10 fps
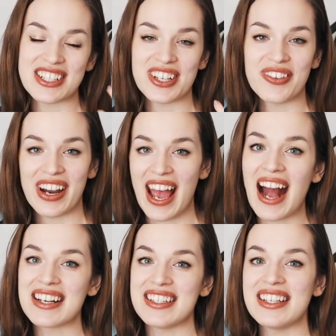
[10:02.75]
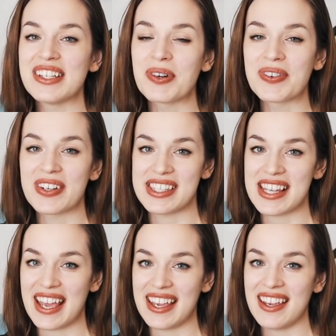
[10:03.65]
actually reacting to what we're
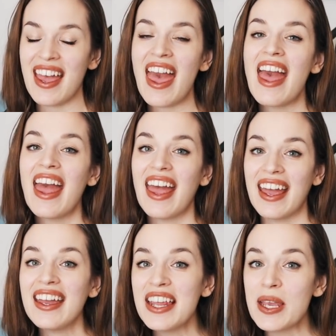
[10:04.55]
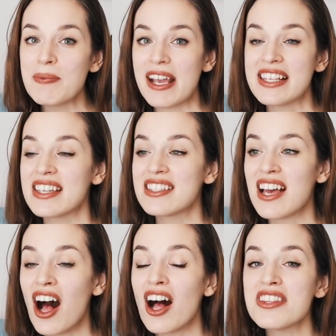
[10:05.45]
saying. And he makes
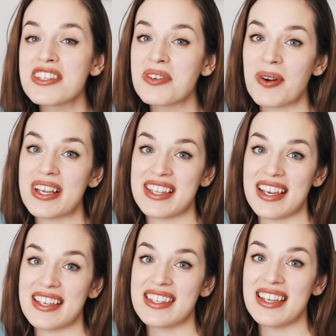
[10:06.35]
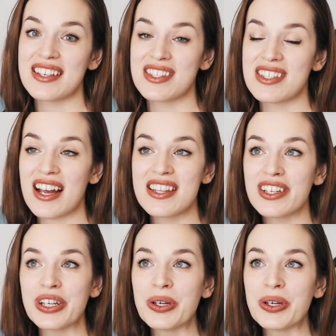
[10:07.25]
tons of noises. He does tons of